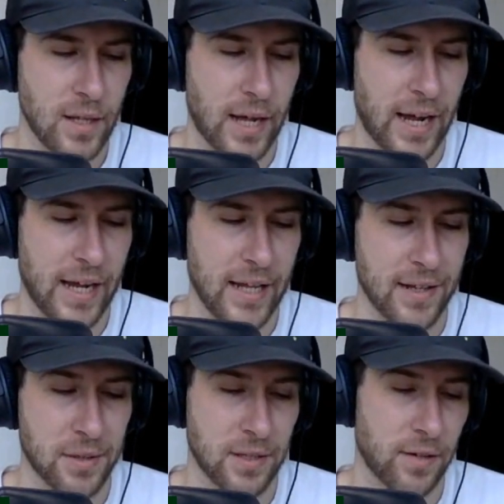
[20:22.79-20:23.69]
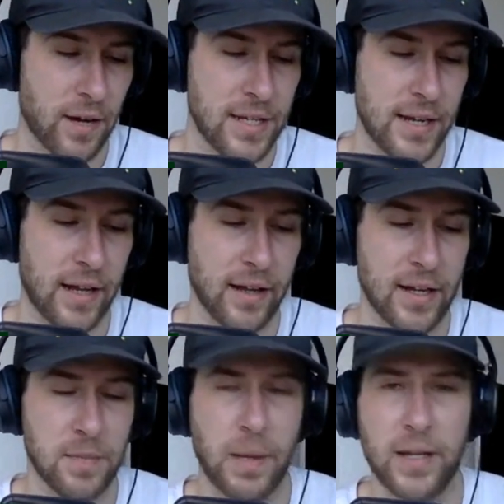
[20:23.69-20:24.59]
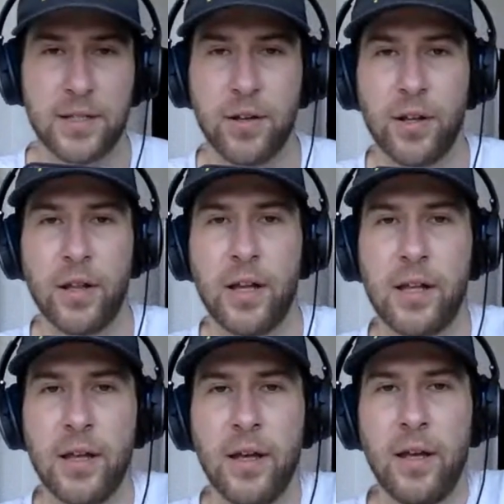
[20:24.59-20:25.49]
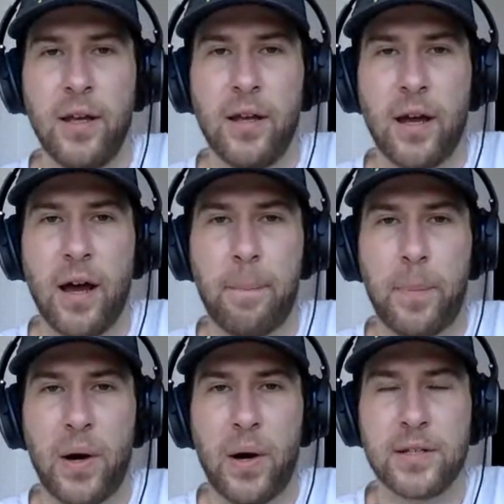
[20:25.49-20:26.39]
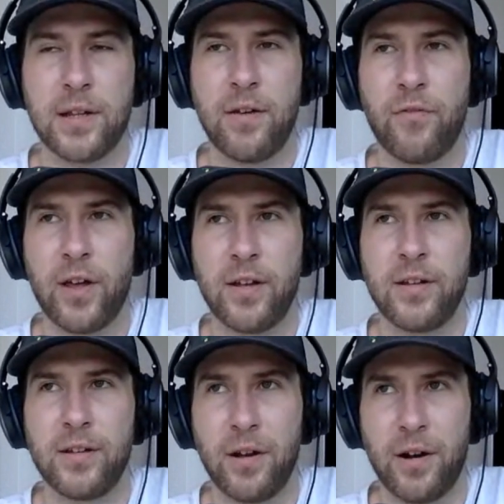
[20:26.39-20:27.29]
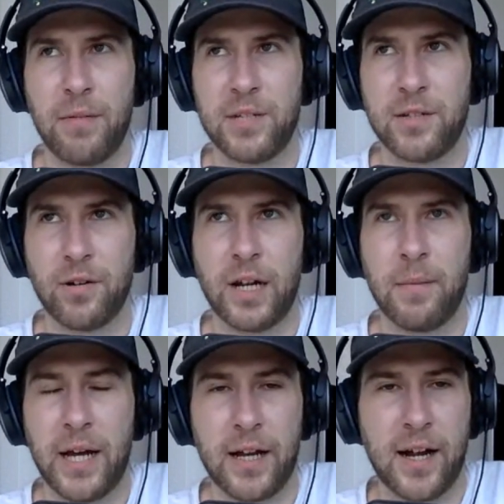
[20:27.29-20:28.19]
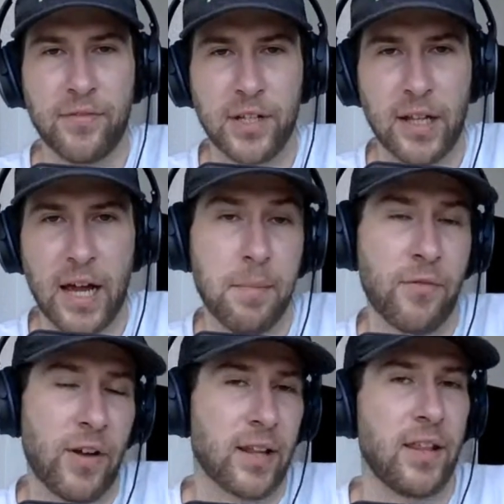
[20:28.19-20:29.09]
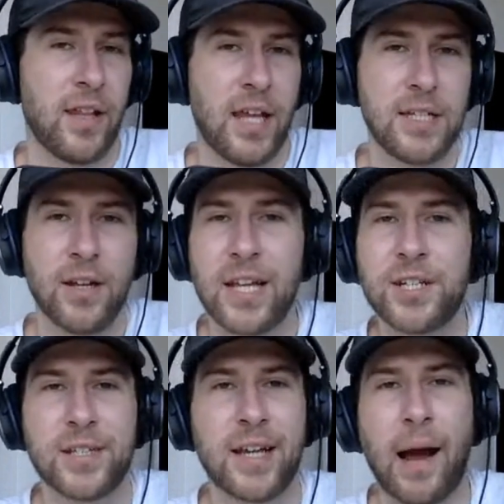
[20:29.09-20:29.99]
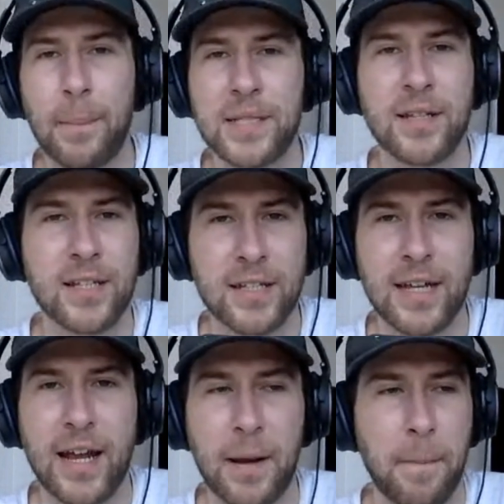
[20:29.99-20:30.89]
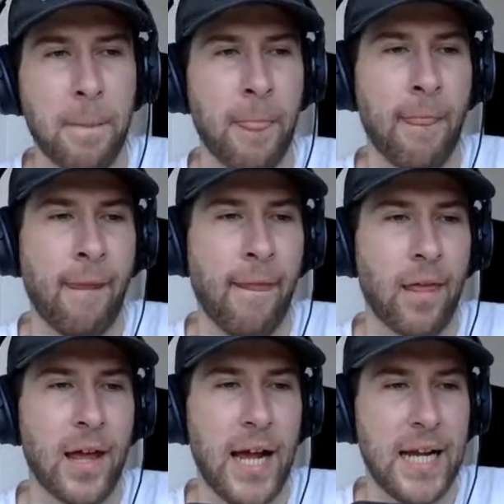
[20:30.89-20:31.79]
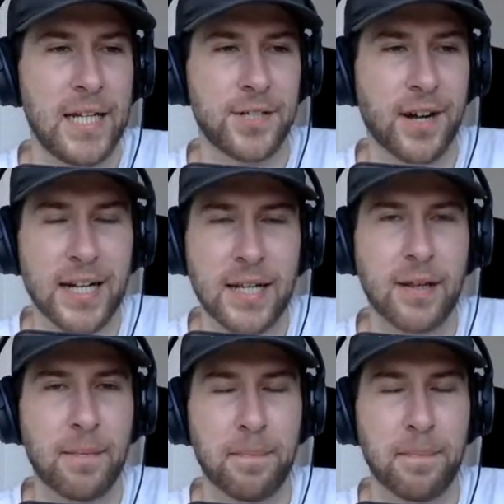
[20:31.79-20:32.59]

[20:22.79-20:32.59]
uh, in this one. So Grayson Allen has been certainly a positive, and you know he was talking about it after the game. The fact that he's only just come to this team and he's trying to